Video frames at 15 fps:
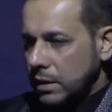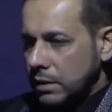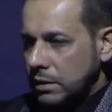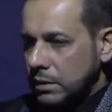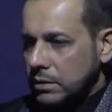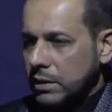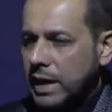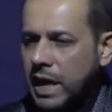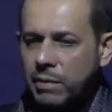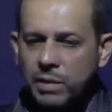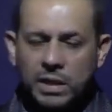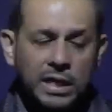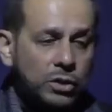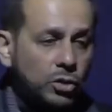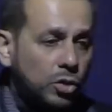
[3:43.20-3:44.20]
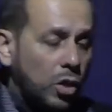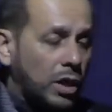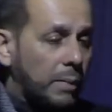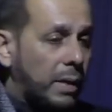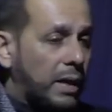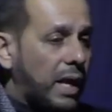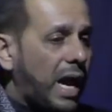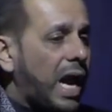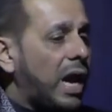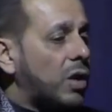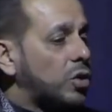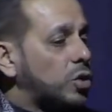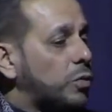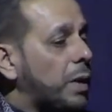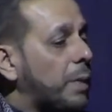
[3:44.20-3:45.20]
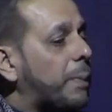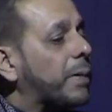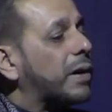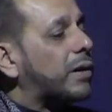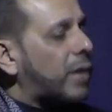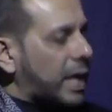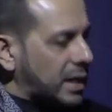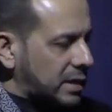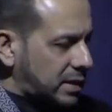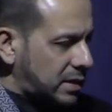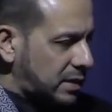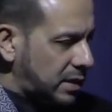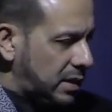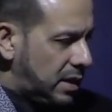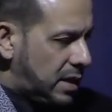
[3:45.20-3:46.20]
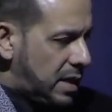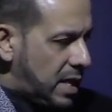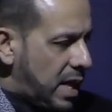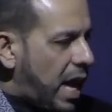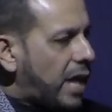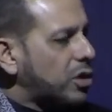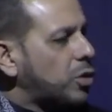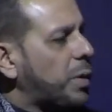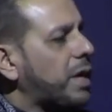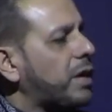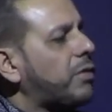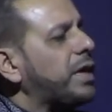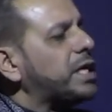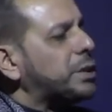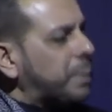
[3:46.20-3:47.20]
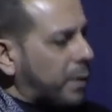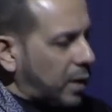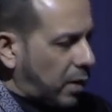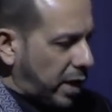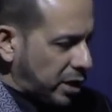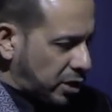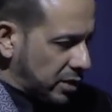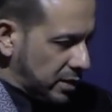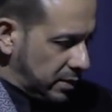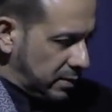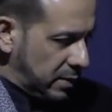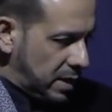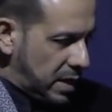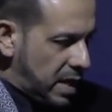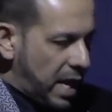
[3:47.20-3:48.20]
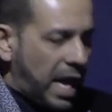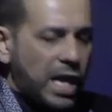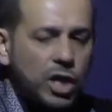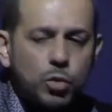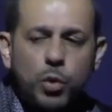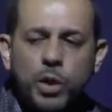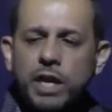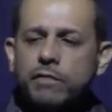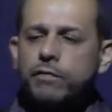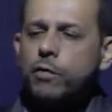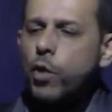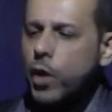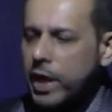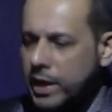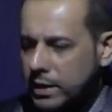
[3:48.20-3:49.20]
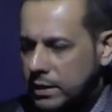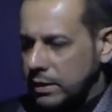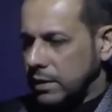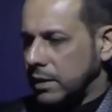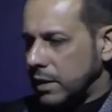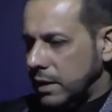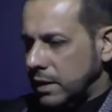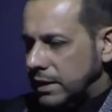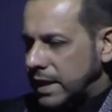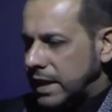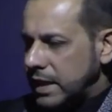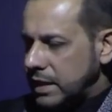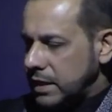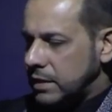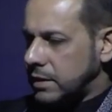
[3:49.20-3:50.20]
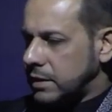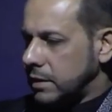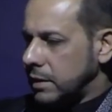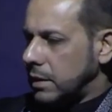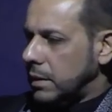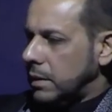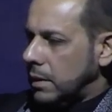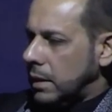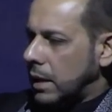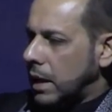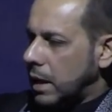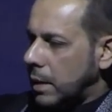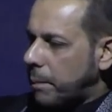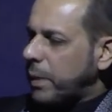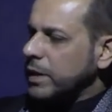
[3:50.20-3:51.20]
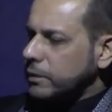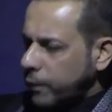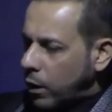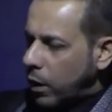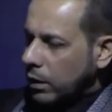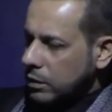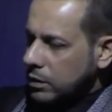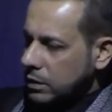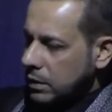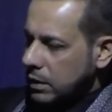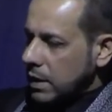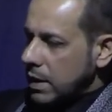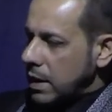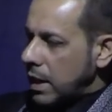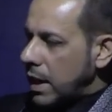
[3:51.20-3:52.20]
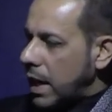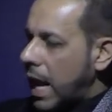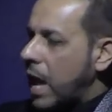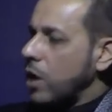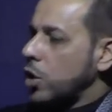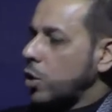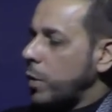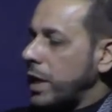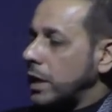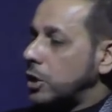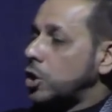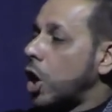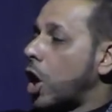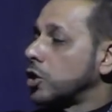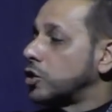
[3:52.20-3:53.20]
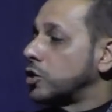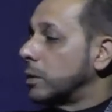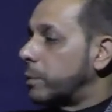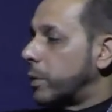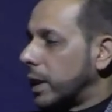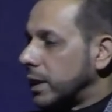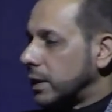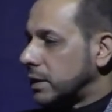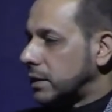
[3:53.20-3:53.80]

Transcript: Today we need to talk about how do we progress? How do we reach progression? How do we avoid these uh, pitfalls? How do we dodge the bullet?